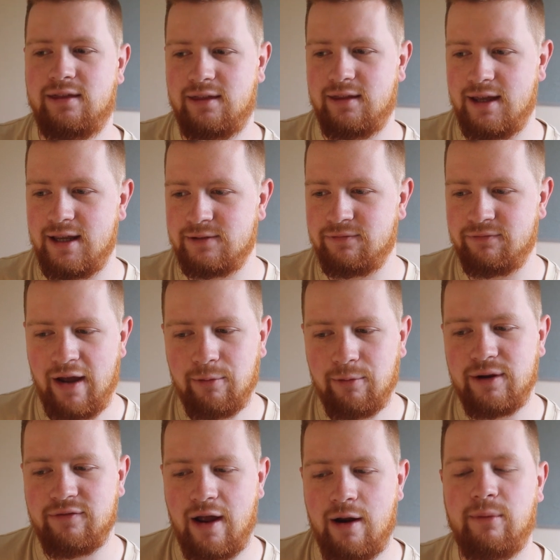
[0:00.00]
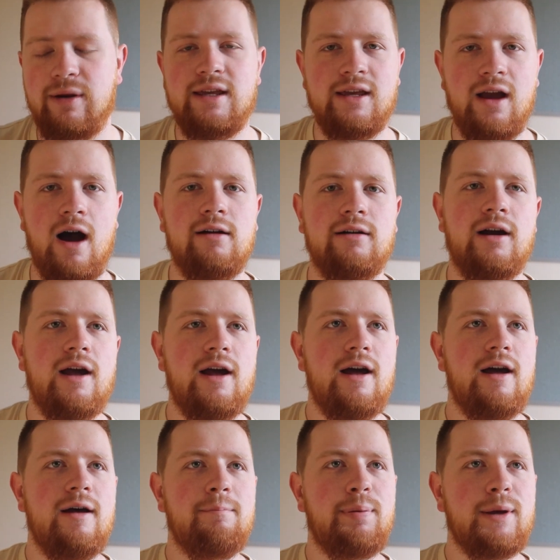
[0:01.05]
He's very, very young,
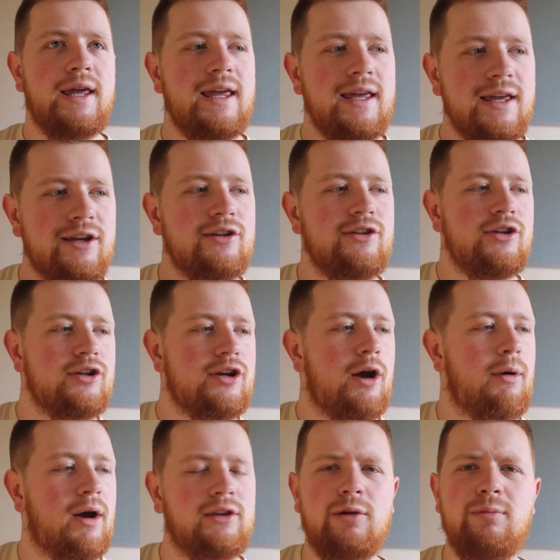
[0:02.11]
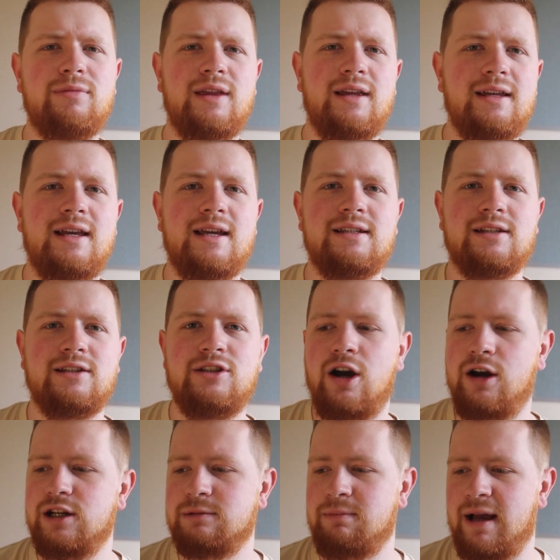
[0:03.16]
but he can, you know, I don't think he's as
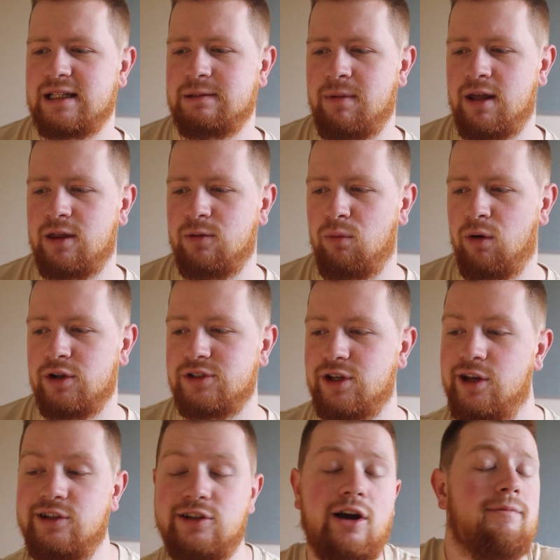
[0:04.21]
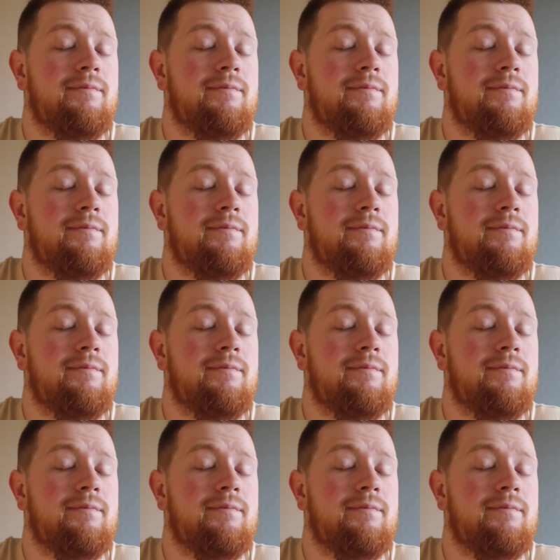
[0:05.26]
young as Matt Smith was, and